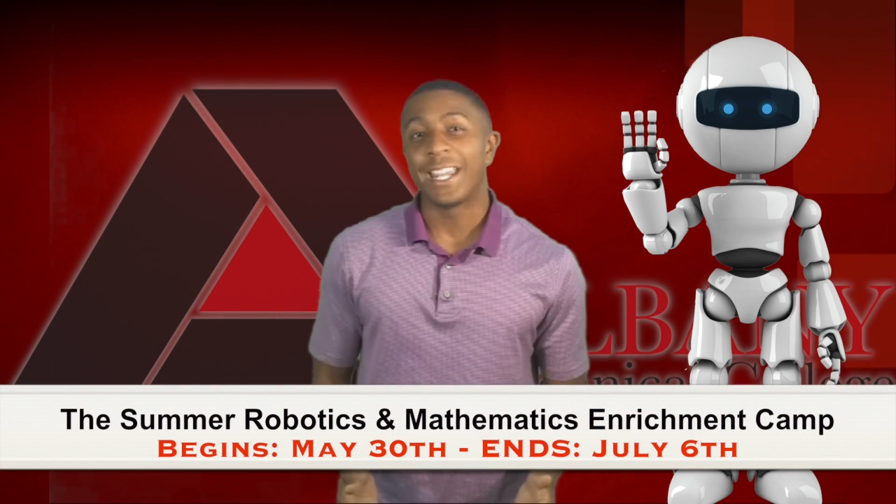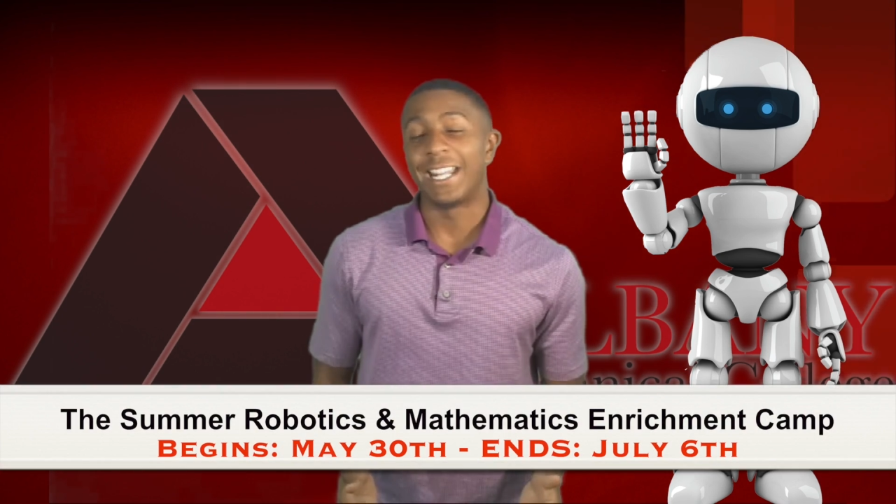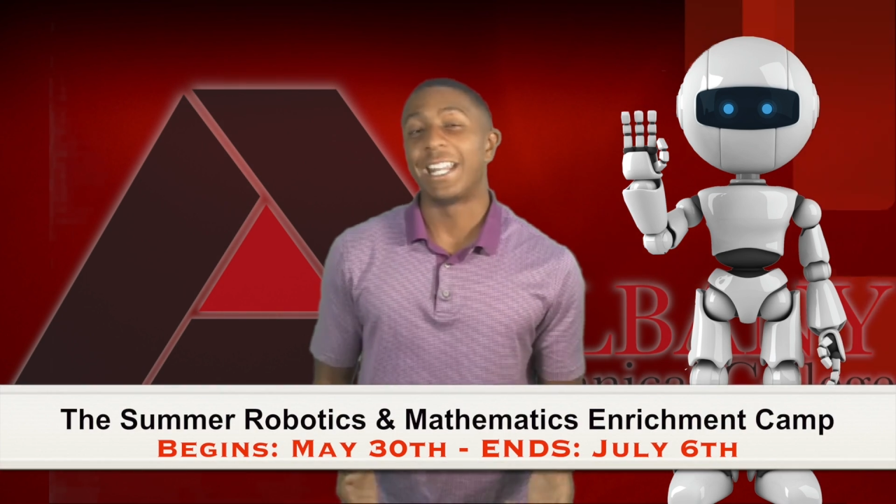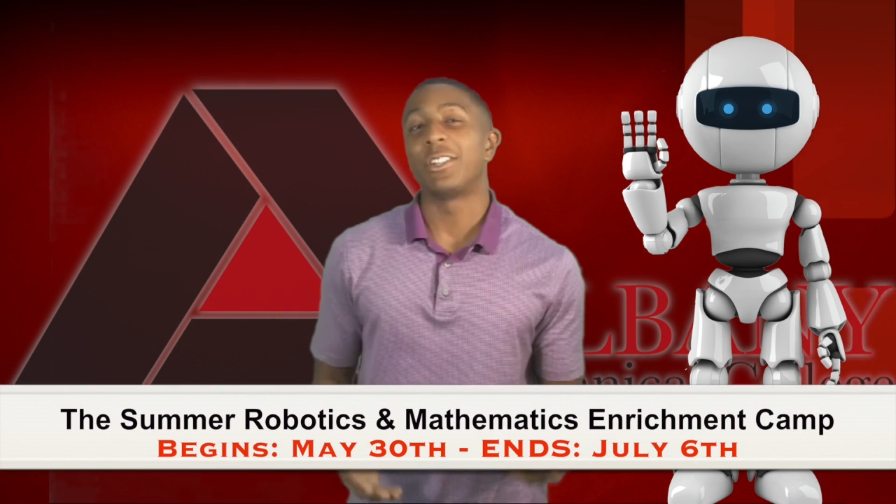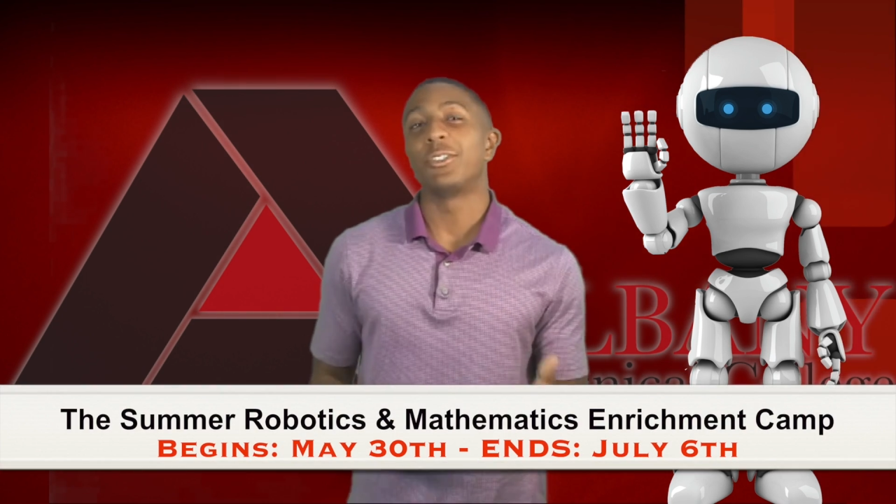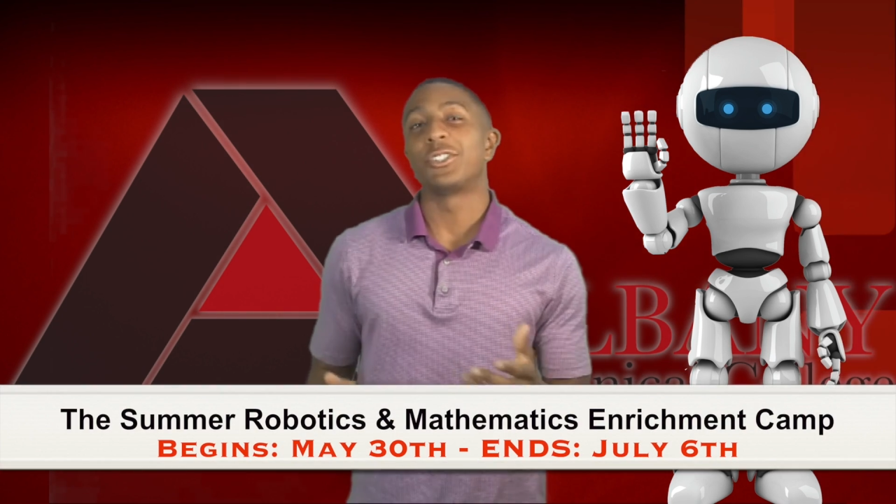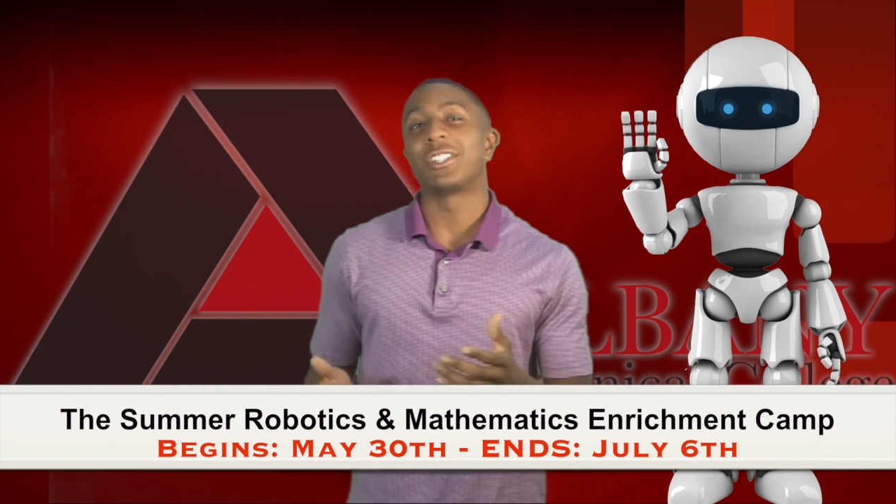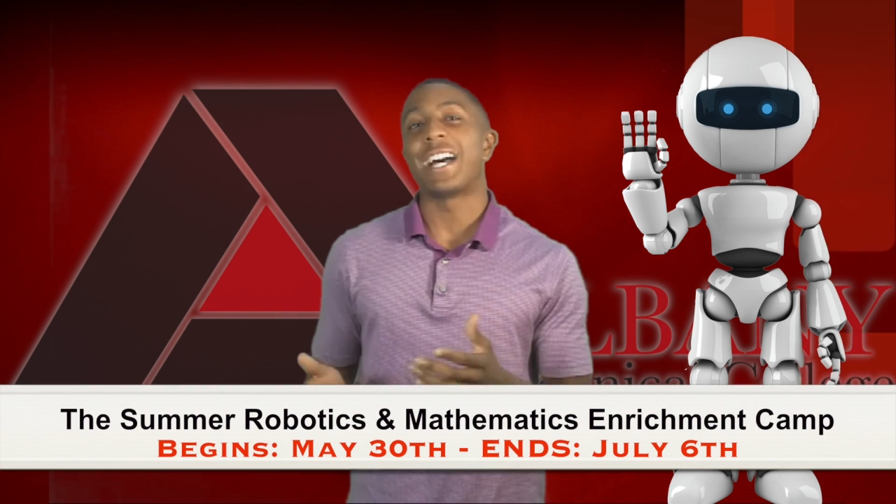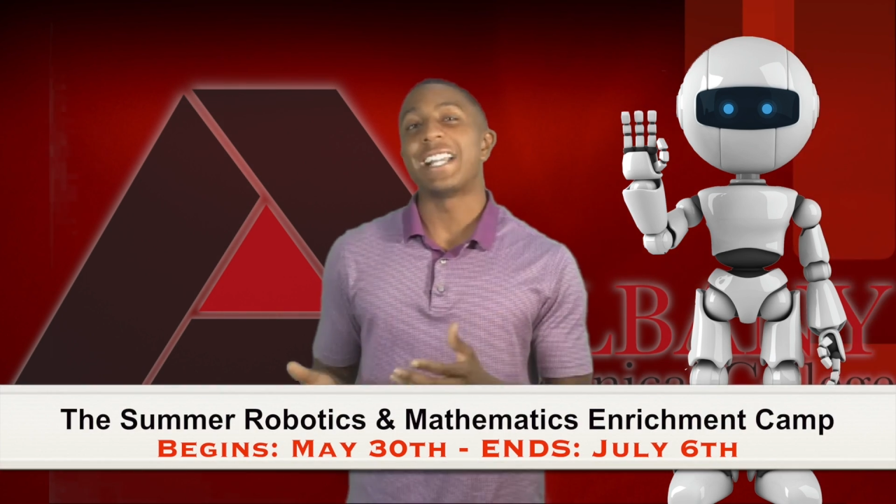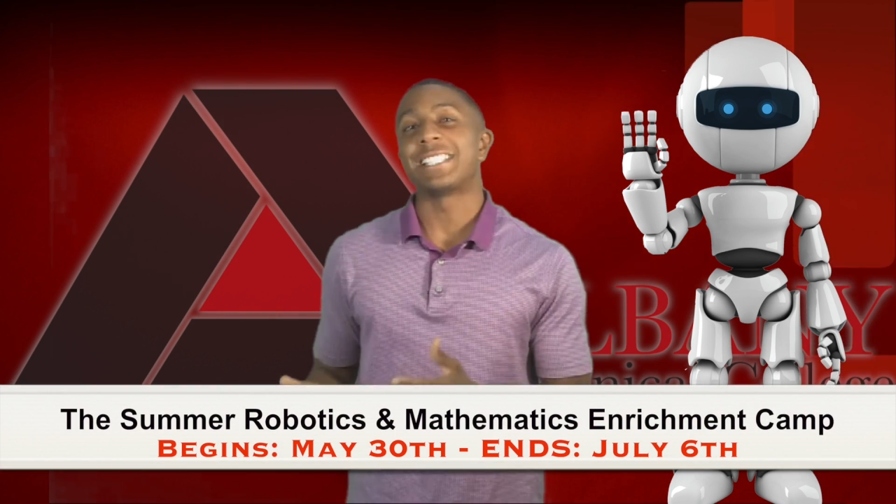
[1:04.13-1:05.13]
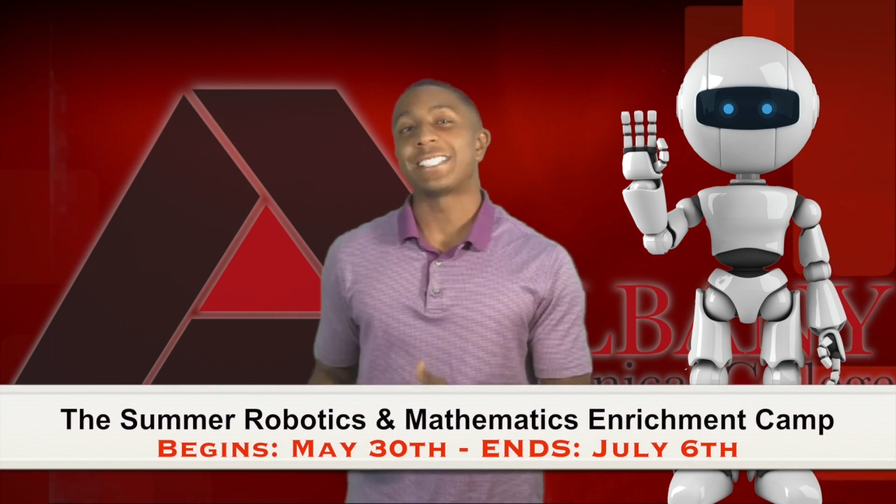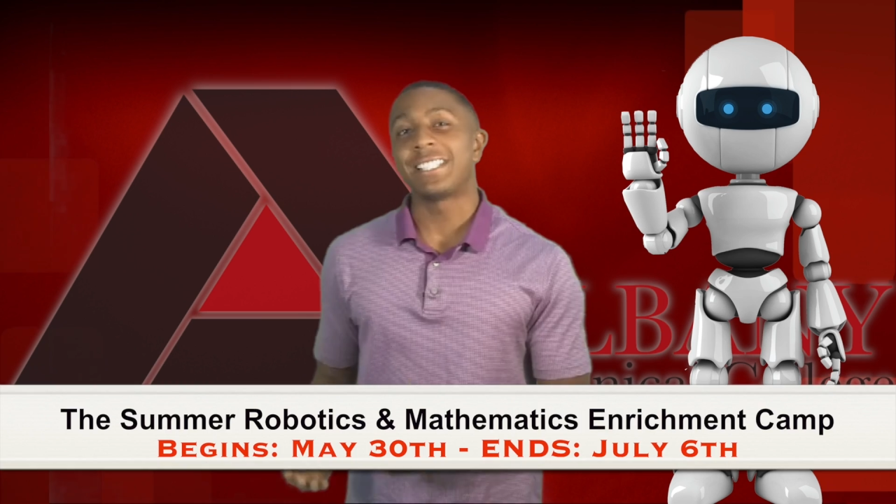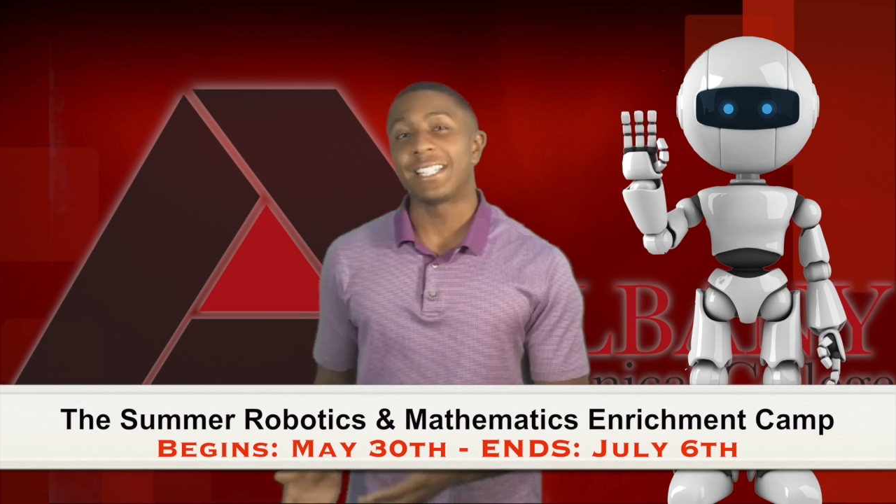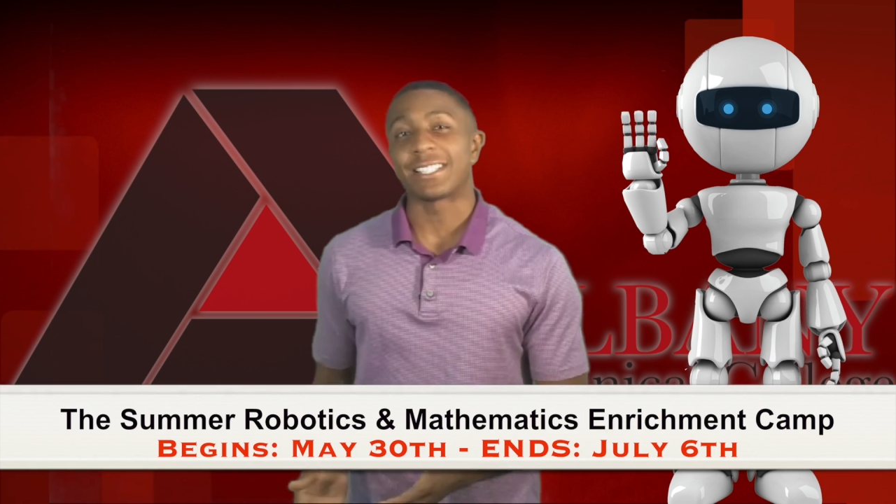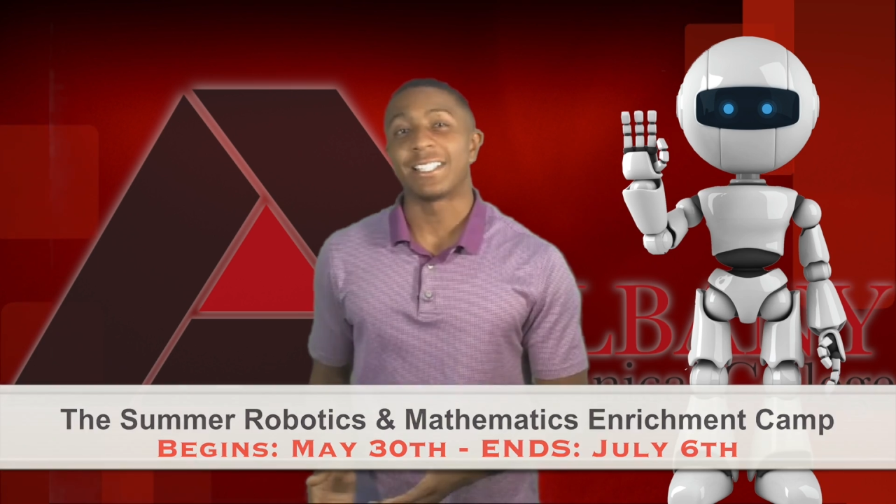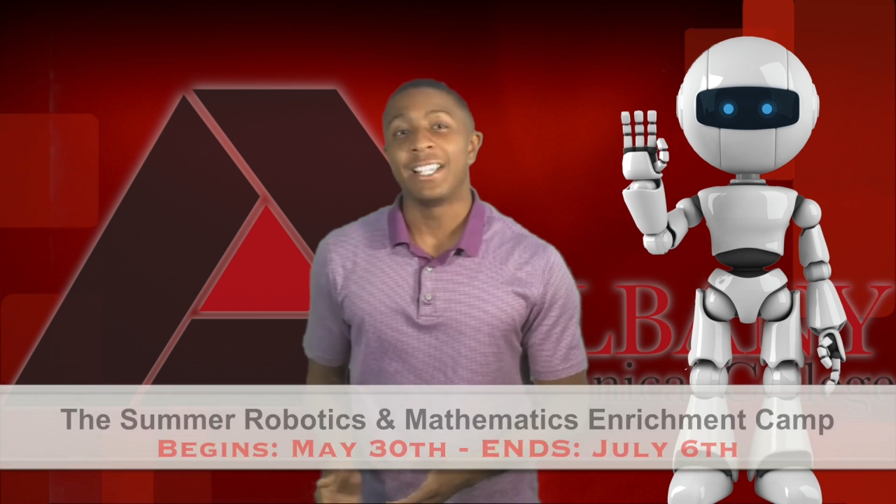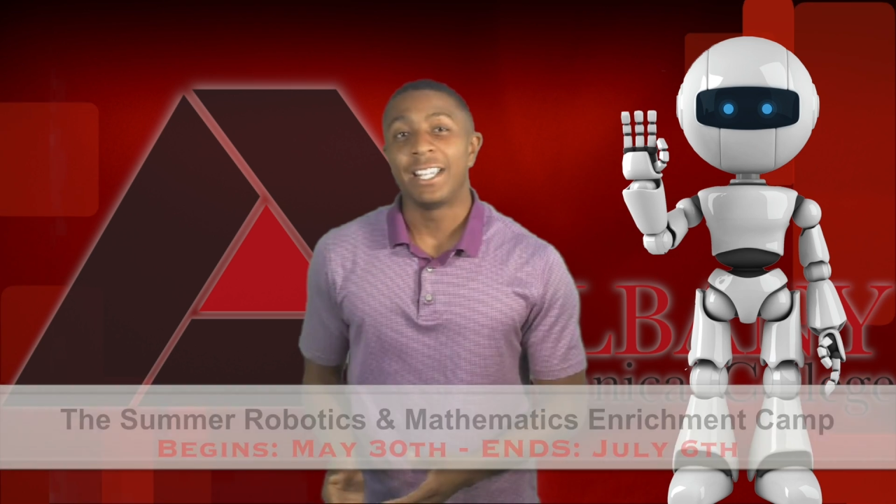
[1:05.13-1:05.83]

and end on July 6th